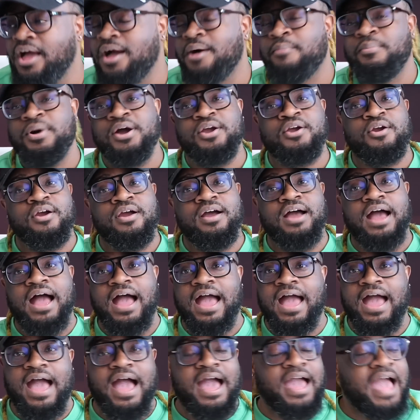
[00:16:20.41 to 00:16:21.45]
But girl,
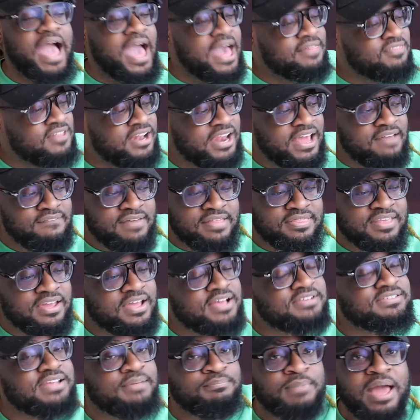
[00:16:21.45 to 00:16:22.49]
I have to laugh at it
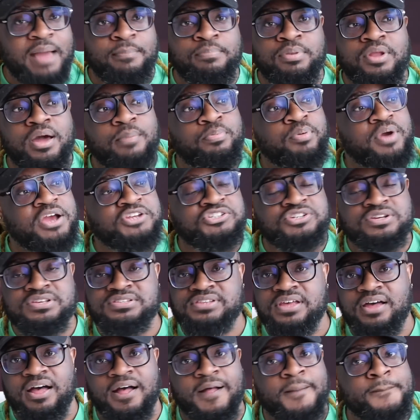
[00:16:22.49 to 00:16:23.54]
because my blood pressure is
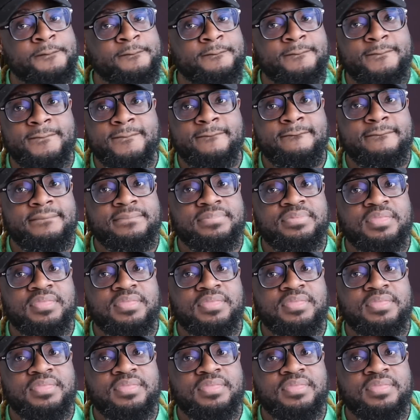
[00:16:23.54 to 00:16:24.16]
up.